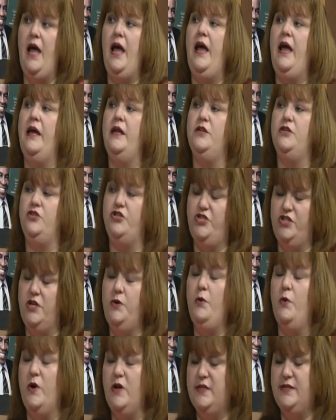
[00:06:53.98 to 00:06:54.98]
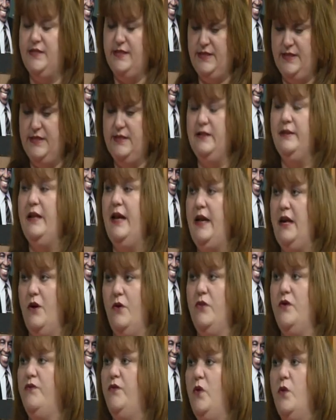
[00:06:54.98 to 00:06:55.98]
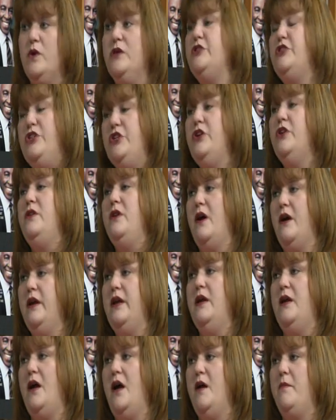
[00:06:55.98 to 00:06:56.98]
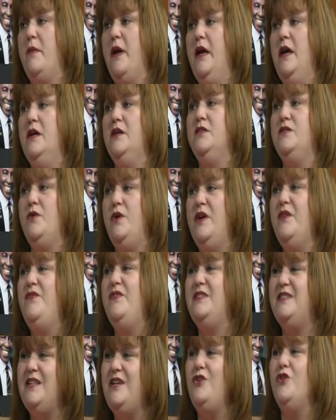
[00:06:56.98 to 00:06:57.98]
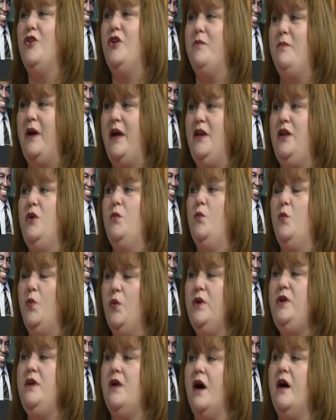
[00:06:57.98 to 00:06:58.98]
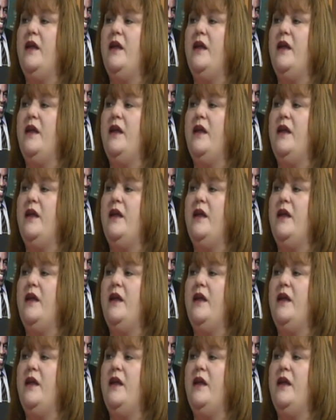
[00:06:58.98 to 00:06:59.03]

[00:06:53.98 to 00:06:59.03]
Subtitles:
And she was laying on the floor and she could not get up. So if a senior companion would not